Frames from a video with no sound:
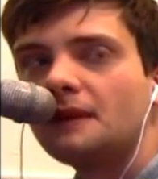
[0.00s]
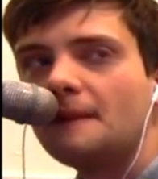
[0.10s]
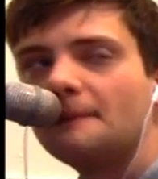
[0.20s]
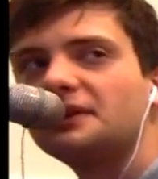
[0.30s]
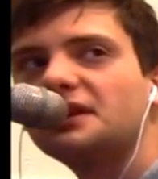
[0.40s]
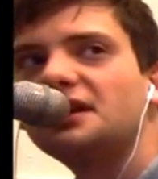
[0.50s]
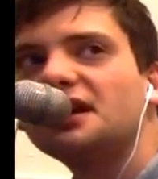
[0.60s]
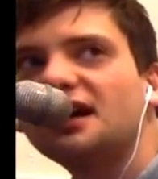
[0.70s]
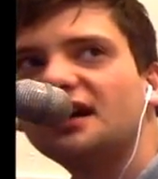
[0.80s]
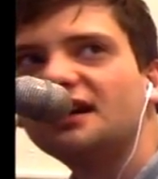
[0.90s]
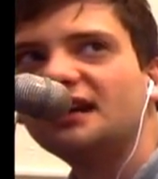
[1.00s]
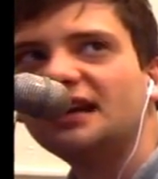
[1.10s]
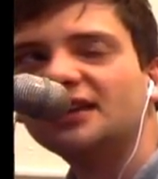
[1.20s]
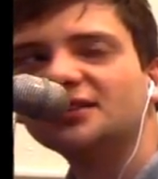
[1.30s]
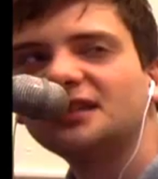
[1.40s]
But then again,
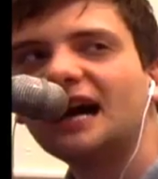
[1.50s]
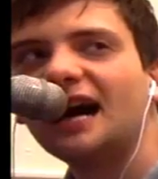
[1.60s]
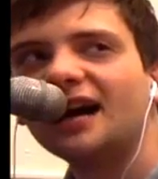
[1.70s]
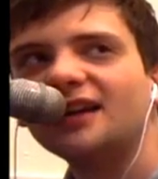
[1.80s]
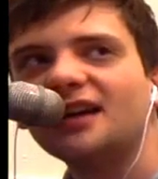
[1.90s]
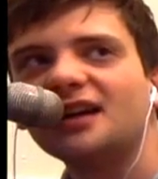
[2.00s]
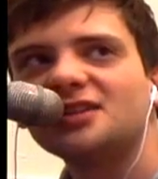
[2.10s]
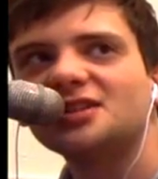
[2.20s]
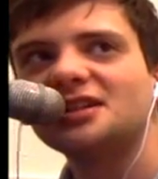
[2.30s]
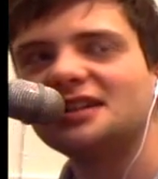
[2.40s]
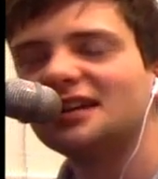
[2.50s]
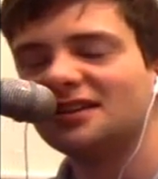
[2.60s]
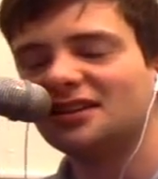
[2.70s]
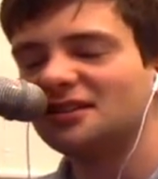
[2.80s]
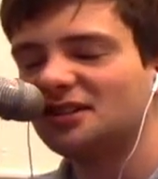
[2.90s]
Hield kind of got shut down
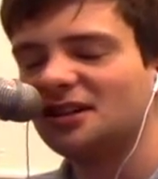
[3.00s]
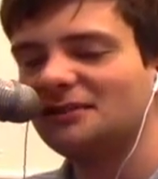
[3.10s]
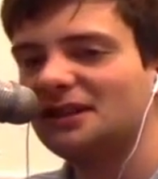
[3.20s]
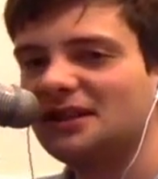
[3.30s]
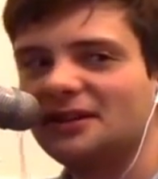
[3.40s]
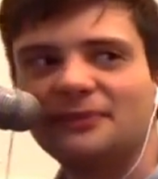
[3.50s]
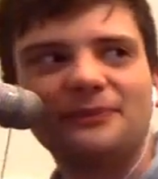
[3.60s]
in the tournament, though.